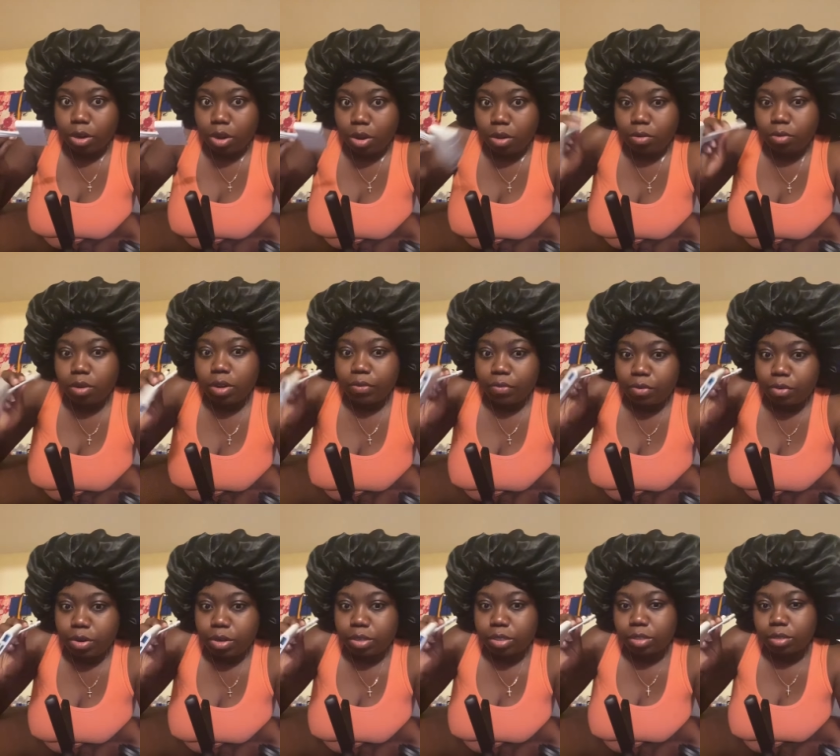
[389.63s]
So it
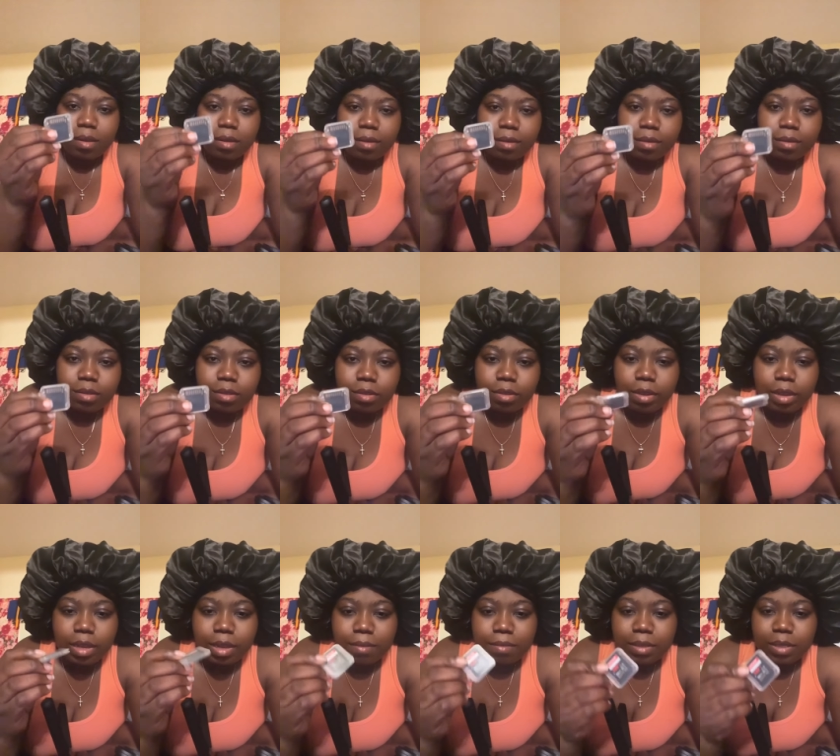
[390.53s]
comes with a little
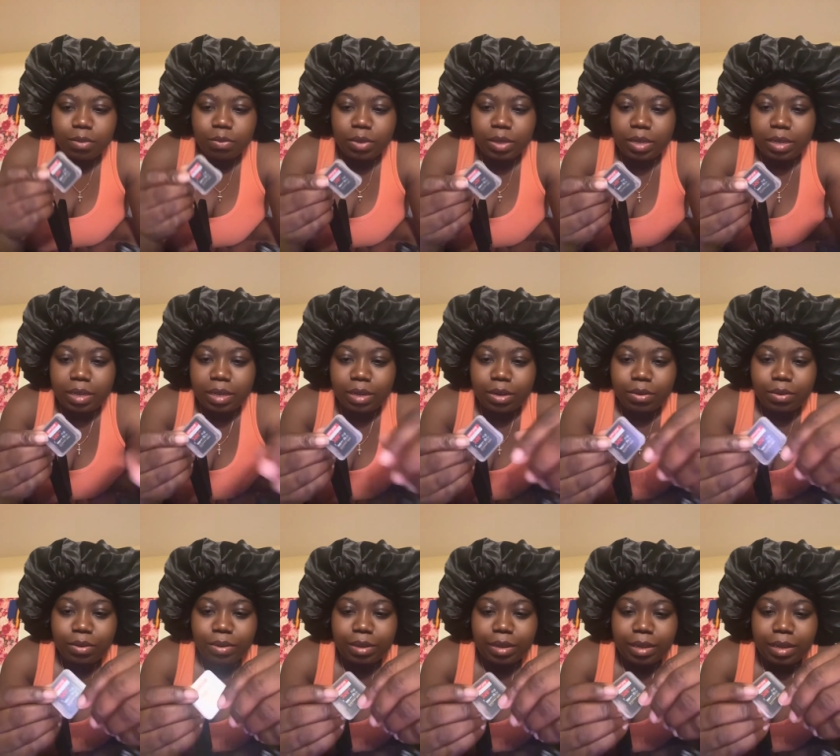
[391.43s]

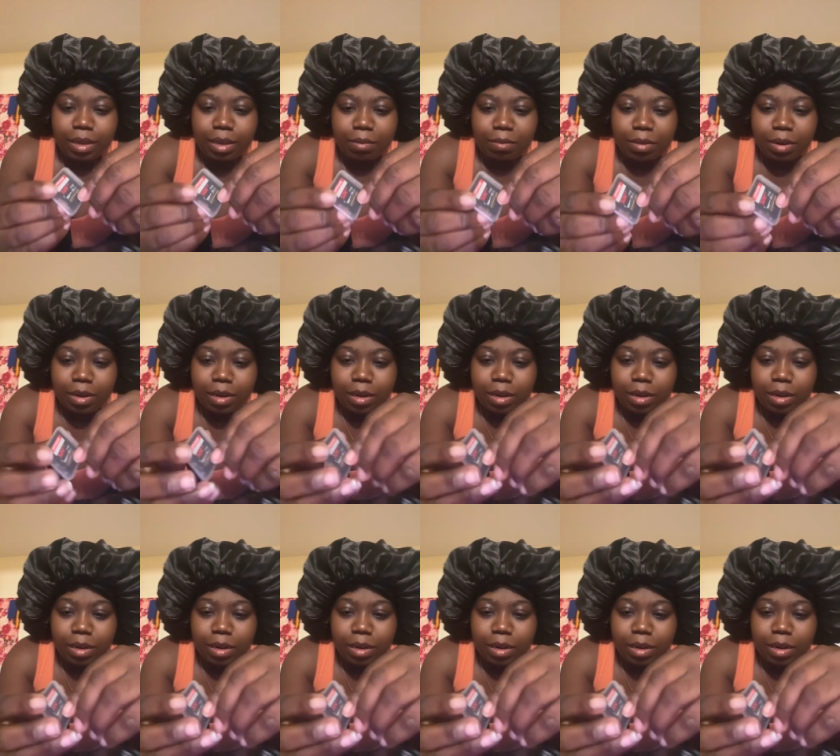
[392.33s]
case.